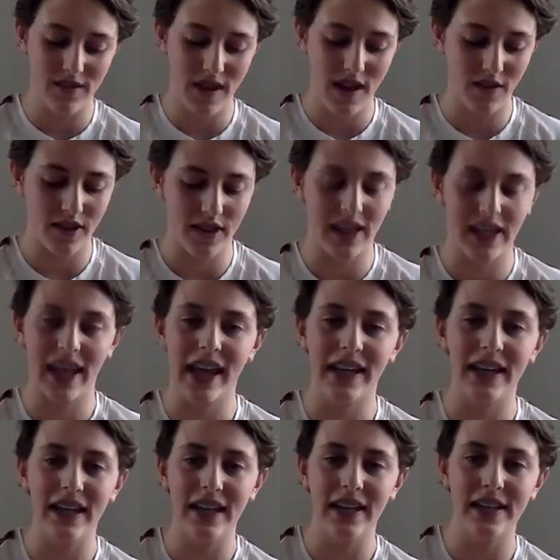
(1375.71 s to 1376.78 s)
everything in
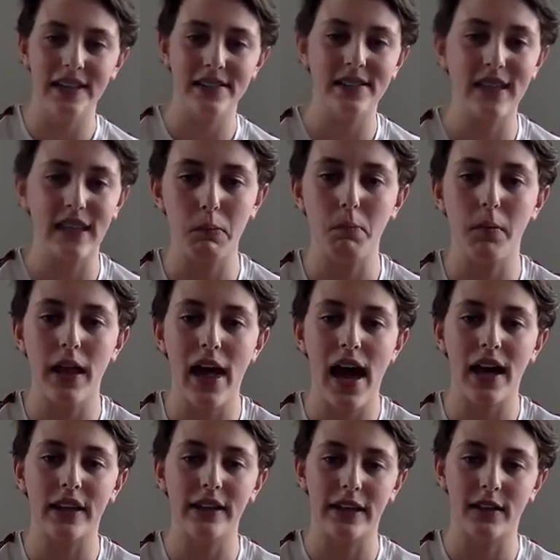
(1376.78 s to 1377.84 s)
it is. It's like a
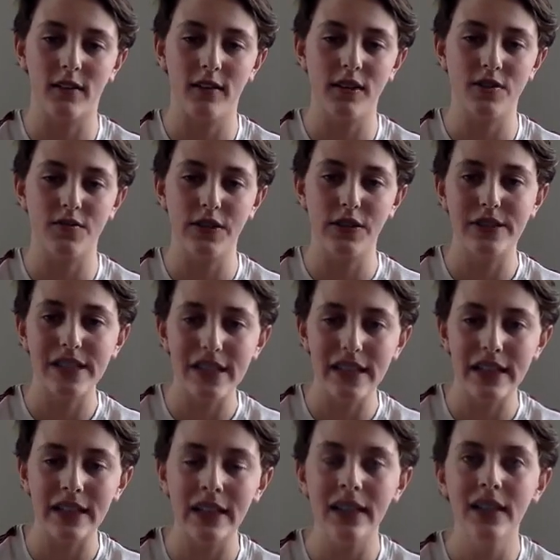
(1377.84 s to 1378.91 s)
black licorice root
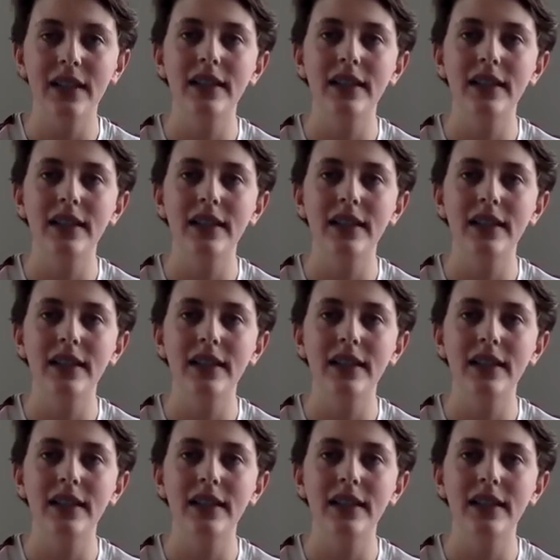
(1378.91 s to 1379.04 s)
tea,